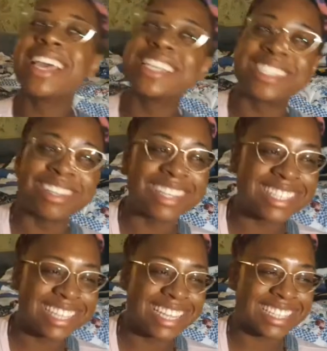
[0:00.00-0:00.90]
So
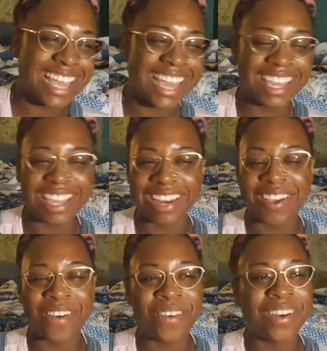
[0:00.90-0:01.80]
he's like,
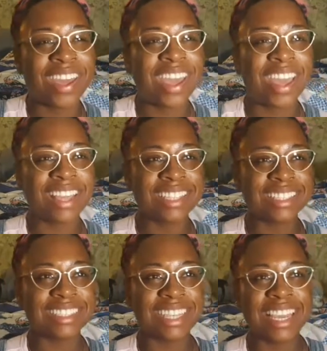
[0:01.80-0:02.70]

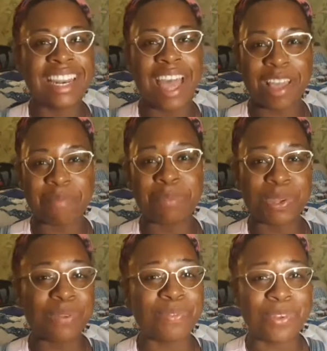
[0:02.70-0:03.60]
saying that I'm
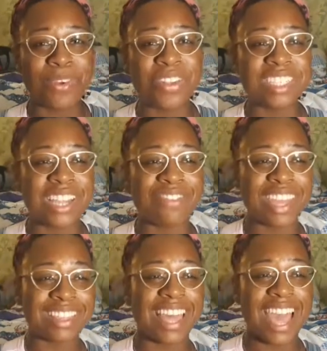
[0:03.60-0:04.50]
beautiful and stuff
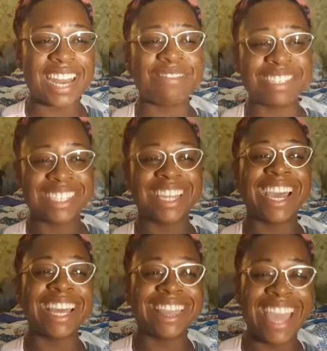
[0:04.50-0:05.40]
like that. And I'm just
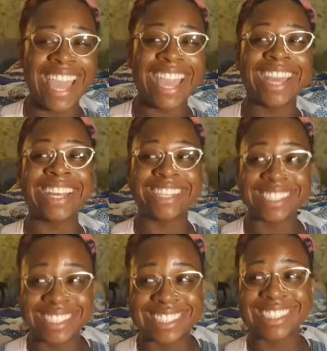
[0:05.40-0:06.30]
like,
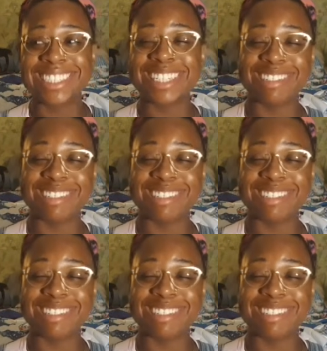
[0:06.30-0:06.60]
thanks.